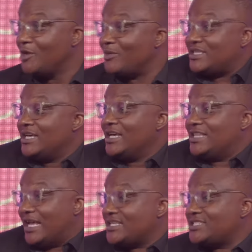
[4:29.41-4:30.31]
Because
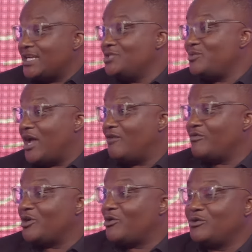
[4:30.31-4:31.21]
that's the challenge we have
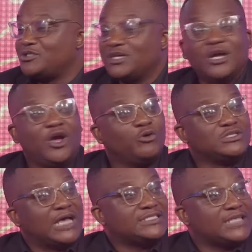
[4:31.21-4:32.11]
with the coach
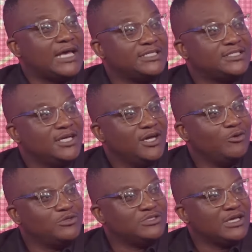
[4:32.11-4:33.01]

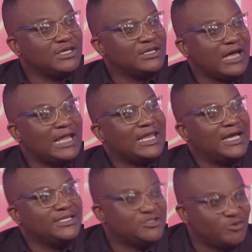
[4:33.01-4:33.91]
who's
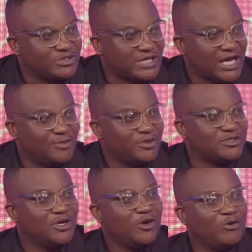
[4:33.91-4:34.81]
aligned to a Dynamos,
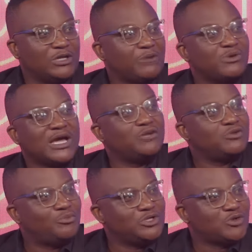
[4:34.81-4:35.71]
or like we had
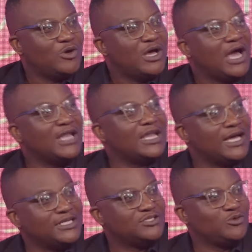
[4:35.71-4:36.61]
with Brito,
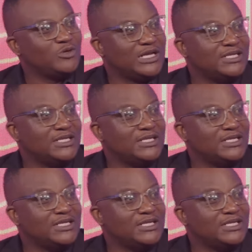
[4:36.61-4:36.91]
aligned to a...